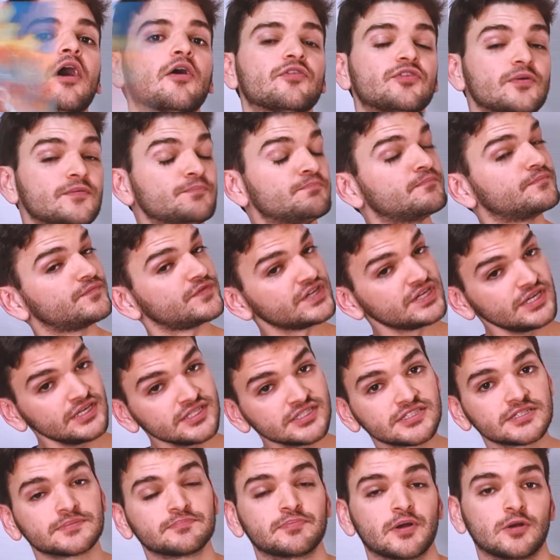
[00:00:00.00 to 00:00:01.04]
how the
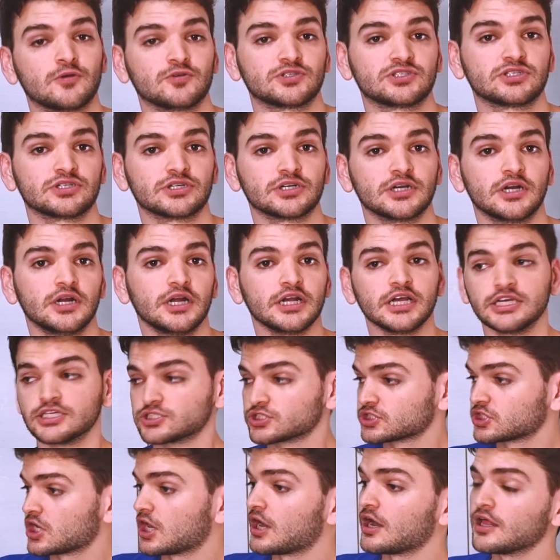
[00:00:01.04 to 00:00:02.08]
teaser poster
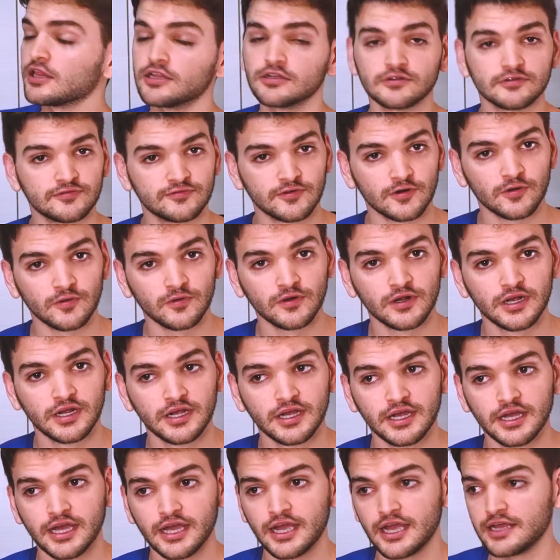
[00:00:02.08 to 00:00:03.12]
is colorful
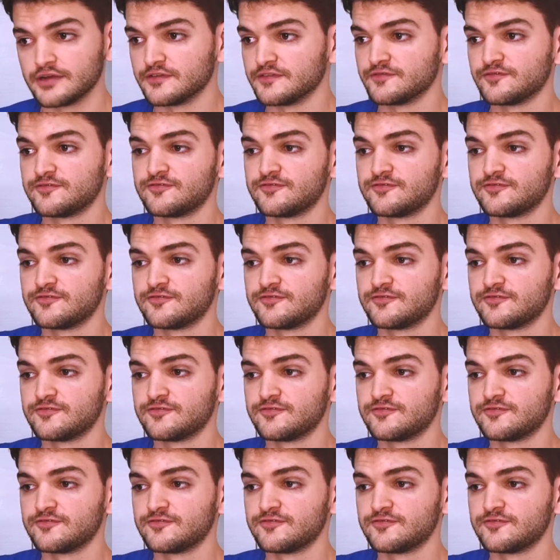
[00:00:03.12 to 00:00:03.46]
and